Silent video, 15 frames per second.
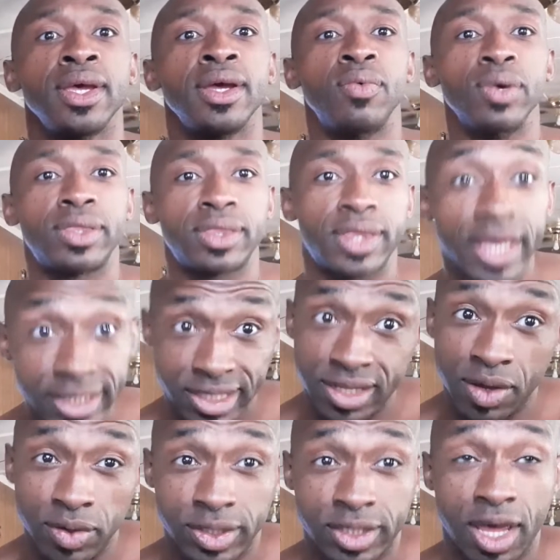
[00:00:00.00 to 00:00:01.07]
With this
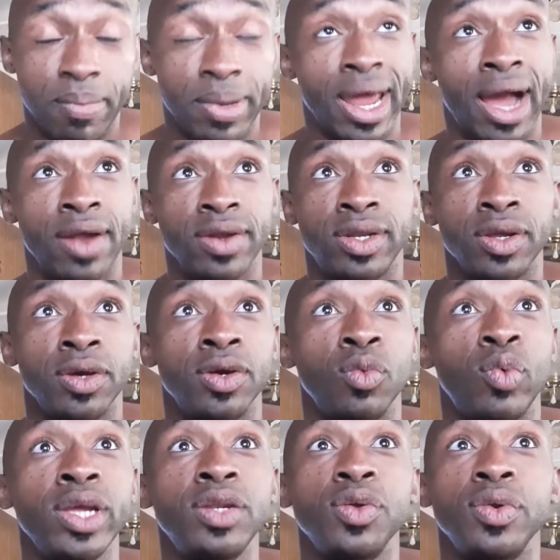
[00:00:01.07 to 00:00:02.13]
news coming out, dude,
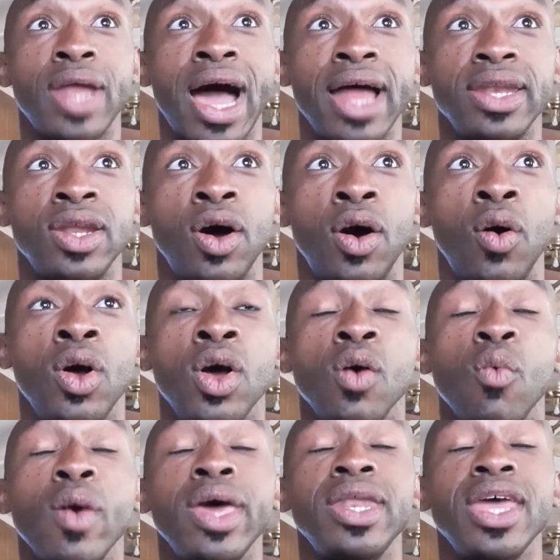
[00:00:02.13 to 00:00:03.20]
we do not know
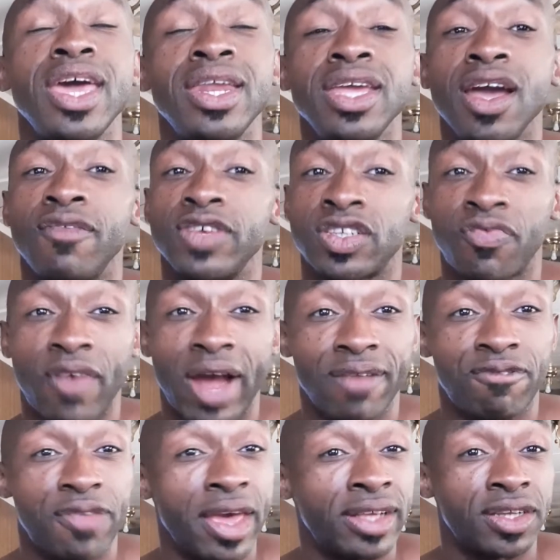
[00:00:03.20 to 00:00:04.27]
when any of his
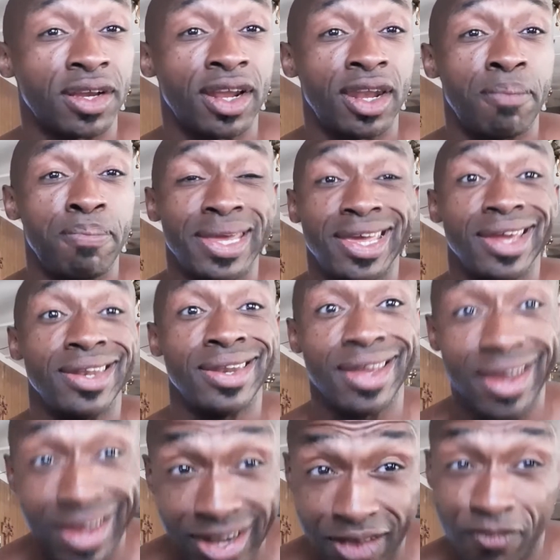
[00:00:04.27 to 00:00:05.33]
fight fans are going to be getting
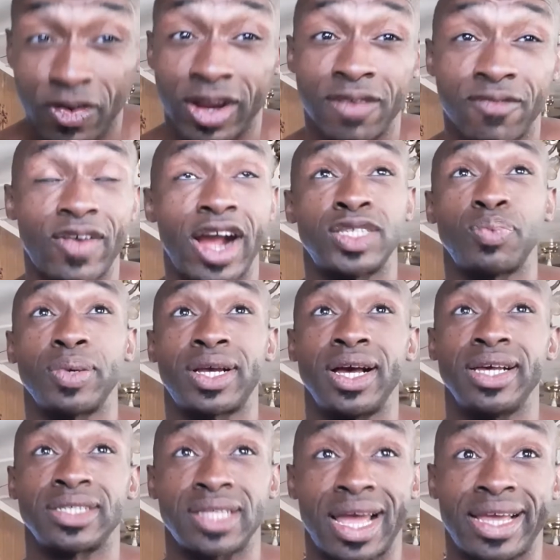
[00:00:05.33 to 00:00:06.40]
any freaking fights
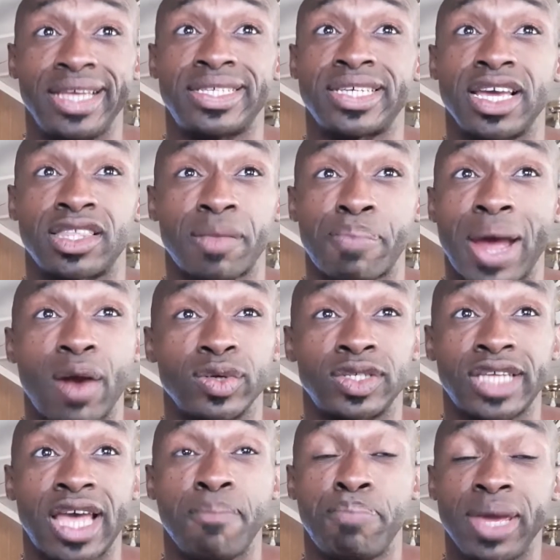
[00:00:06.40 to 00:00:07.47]
because, like he said, the
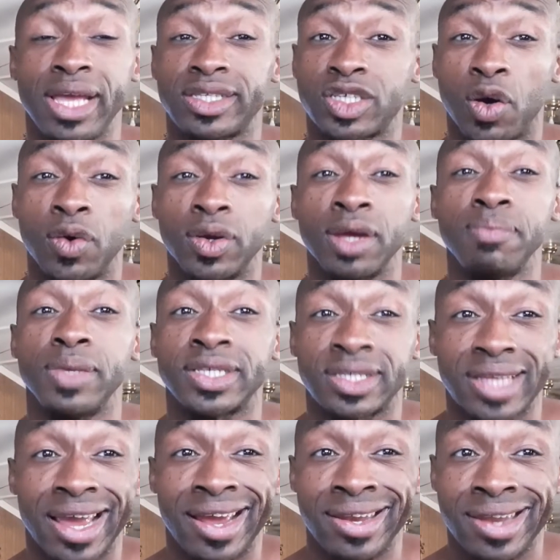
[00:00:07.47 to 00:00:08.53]
powers that be told him to
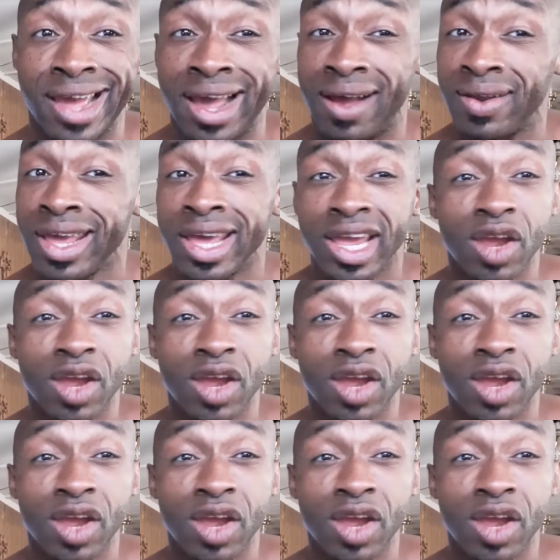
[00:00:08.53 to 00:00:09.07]
stand down.